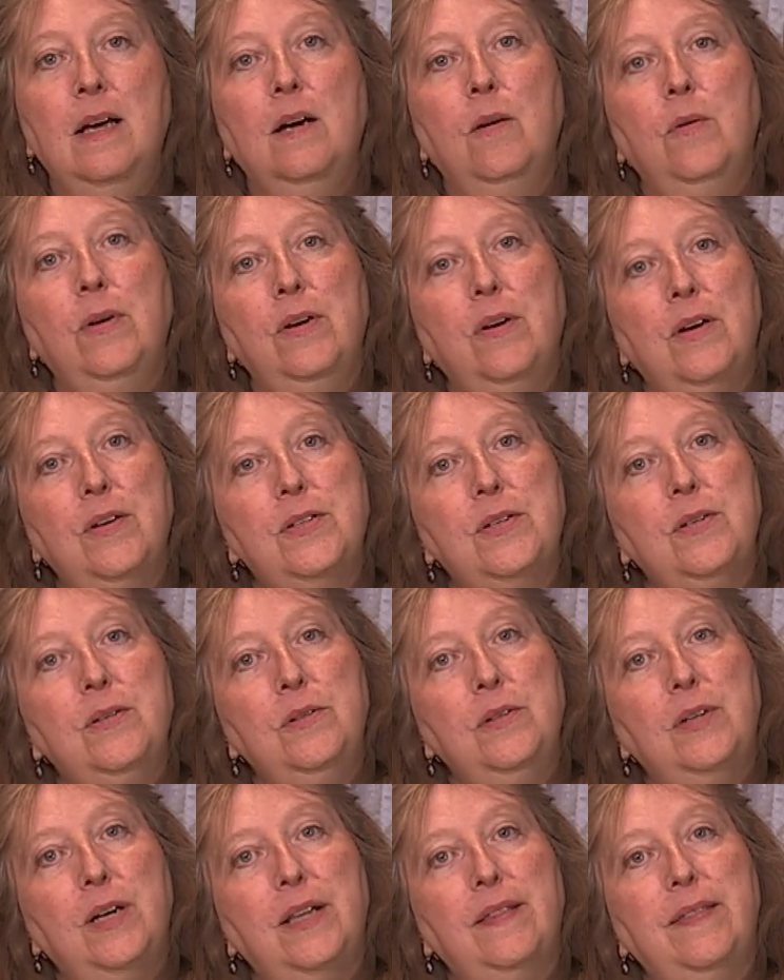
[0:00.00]
We also
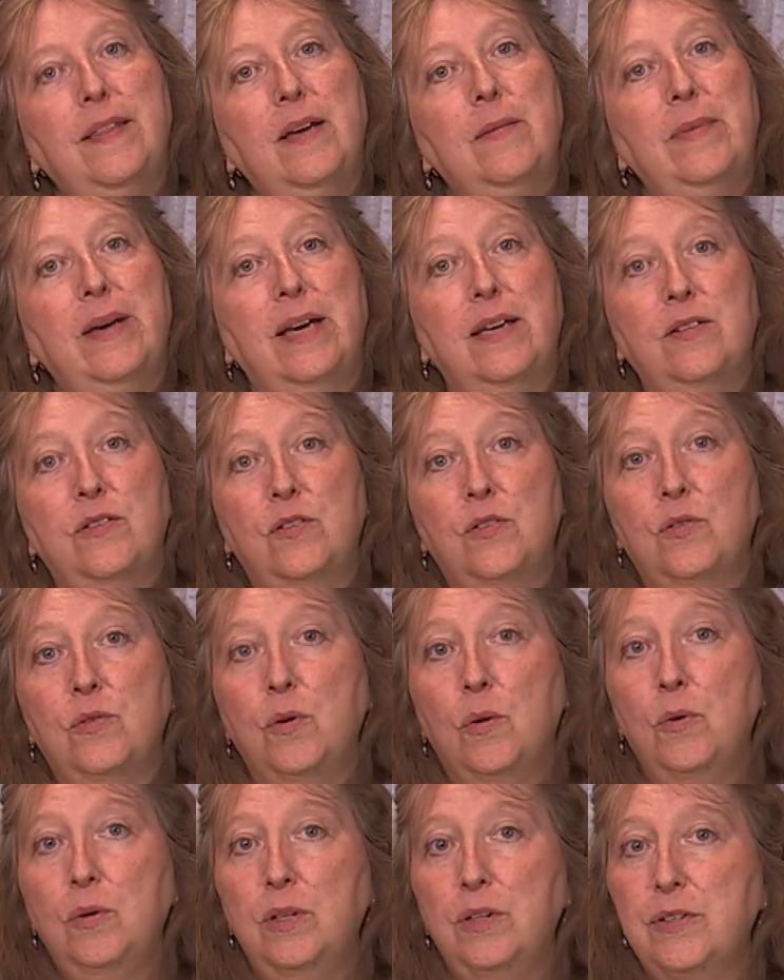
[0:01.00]
look at them as
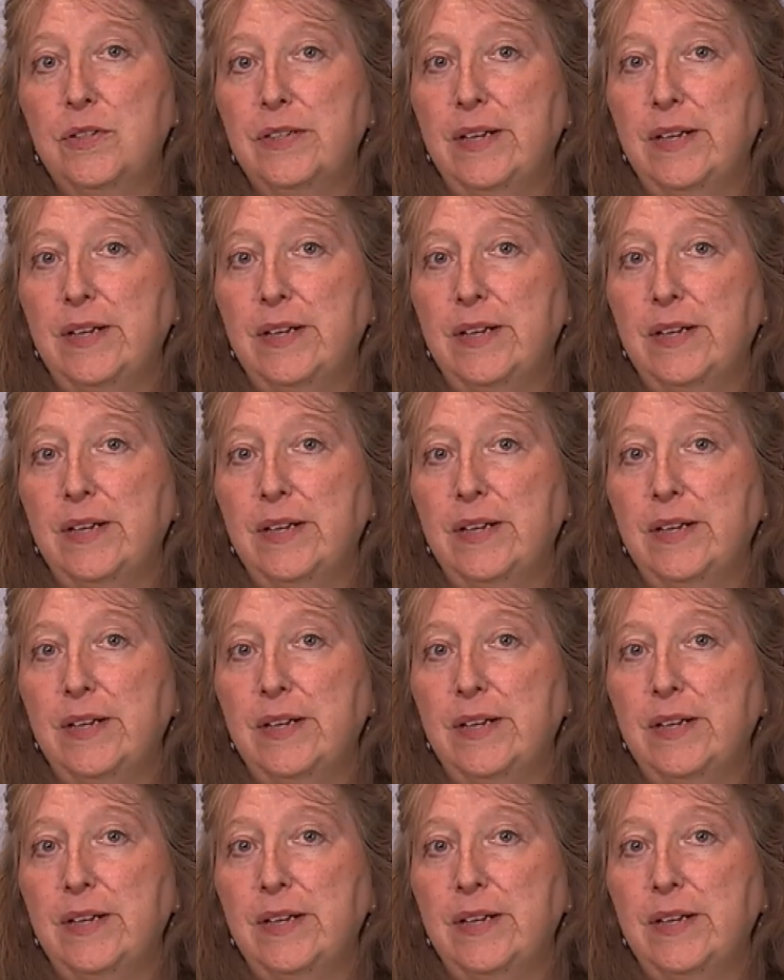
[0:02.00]
solar